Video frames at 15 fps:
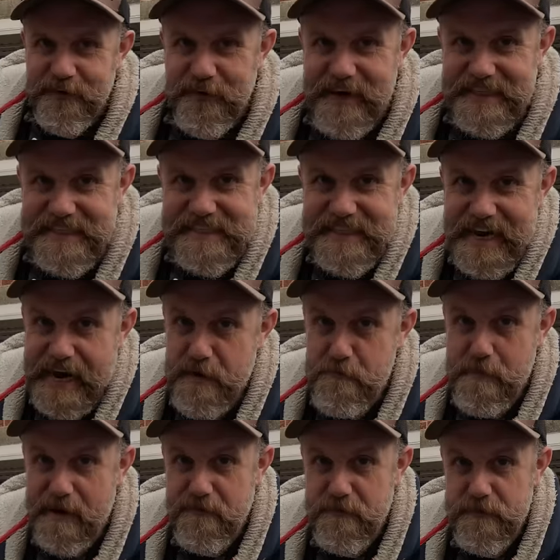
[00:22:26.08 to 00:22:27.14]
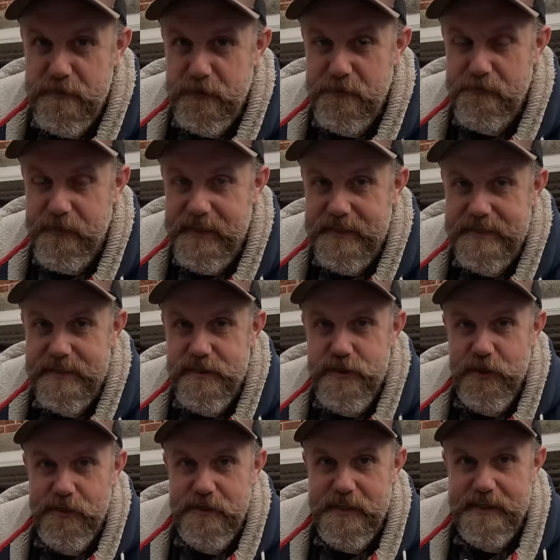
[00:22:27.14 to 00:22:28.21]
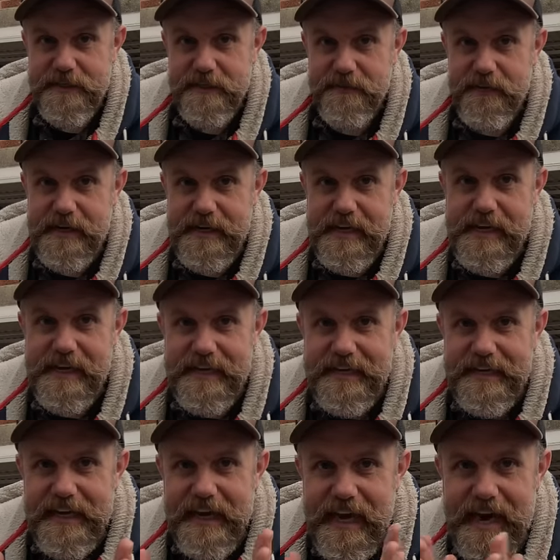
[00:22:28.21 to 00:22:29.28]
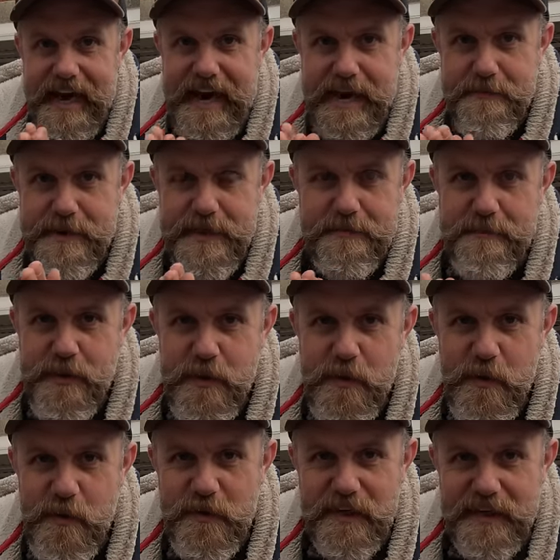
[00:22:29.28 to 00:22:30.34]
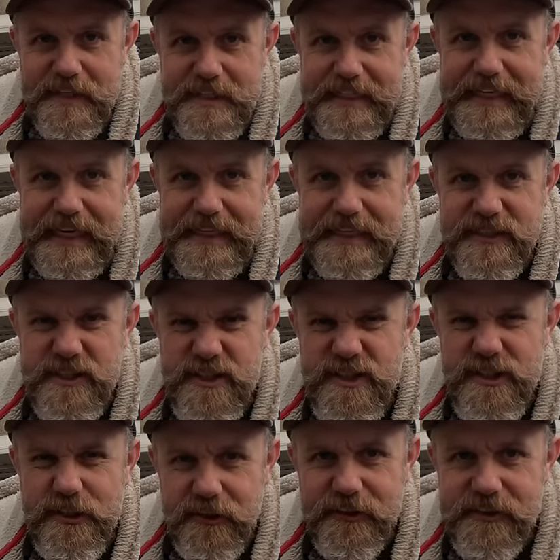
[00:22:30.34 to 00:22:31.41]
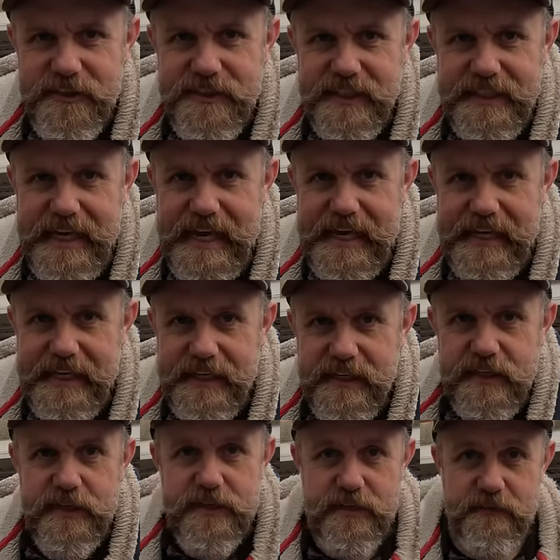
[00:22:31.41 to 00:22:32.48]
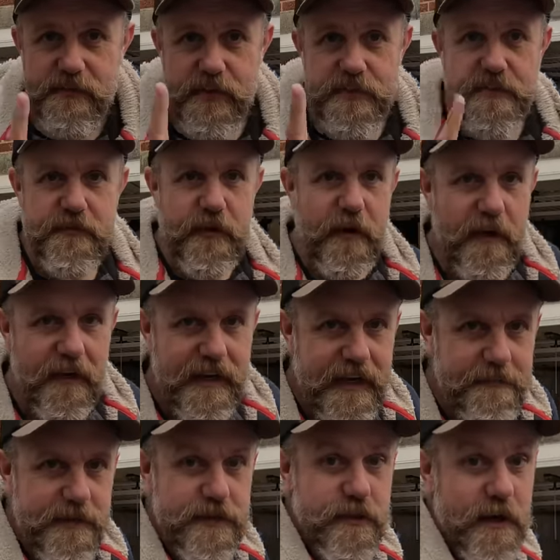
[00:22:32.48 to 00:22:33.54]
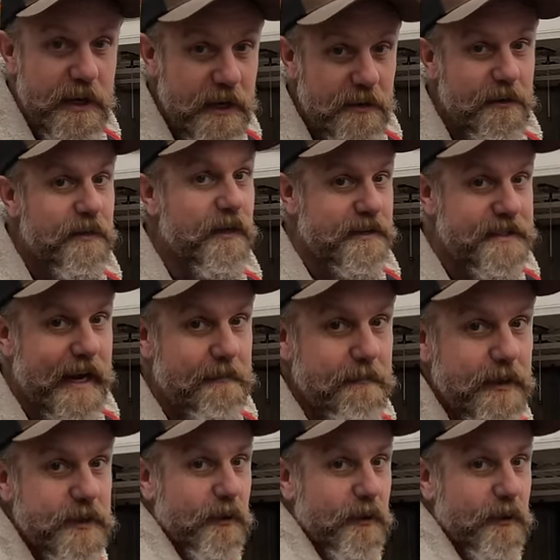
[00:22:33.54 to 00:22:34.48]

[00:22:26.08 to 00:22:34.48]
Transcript: Right, I am back from Screwfix. John's getting ready. I am in the mood to get this done today. So first of all, let me show you the tambour